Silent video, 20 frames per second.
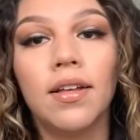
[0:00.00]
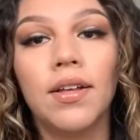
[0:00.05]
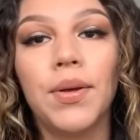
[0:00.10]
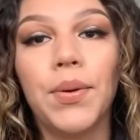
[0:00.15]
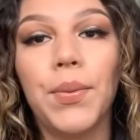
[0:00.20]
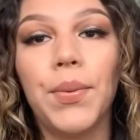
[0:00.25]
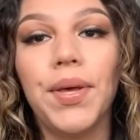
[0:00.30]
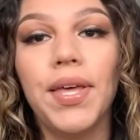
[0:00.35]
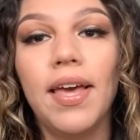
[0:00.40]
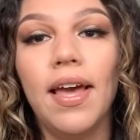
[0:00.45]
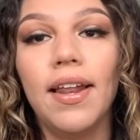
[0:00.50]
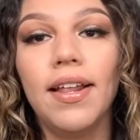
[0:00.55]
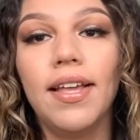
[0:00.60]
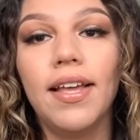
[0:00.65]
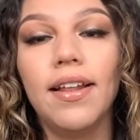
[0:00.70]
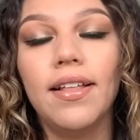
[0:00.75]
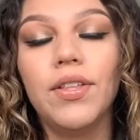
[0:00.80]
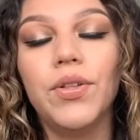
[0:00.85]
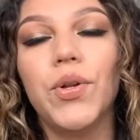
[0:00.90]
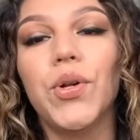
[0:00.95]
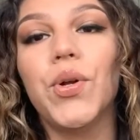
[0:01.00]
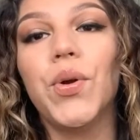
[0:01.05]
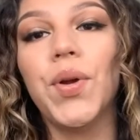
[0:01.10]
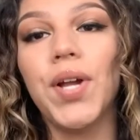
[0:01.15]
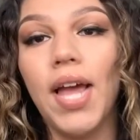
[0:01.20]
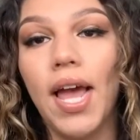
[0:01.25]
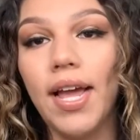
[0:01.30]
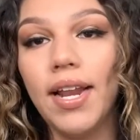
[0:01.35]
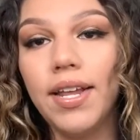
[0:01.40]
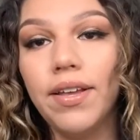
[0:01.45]
we had to get a little
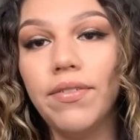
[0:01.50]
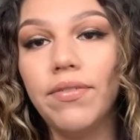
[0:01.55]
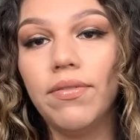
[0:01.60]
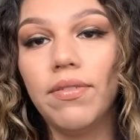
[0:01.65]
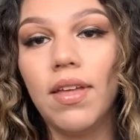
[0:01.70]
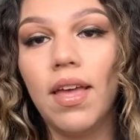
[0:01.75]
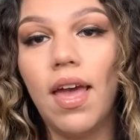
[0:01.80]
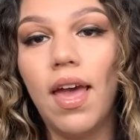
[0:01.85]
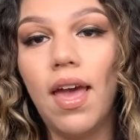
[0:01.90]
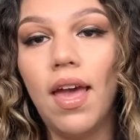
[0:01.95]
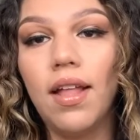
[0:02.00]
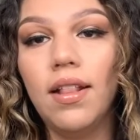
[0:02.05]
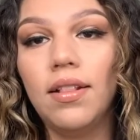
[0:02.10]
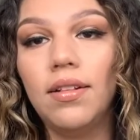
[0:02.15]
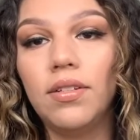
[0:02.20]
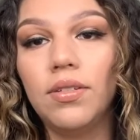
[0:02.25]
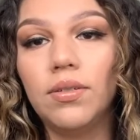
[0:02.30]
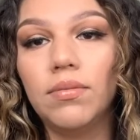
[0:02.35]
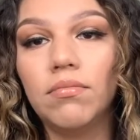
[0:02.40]
creative and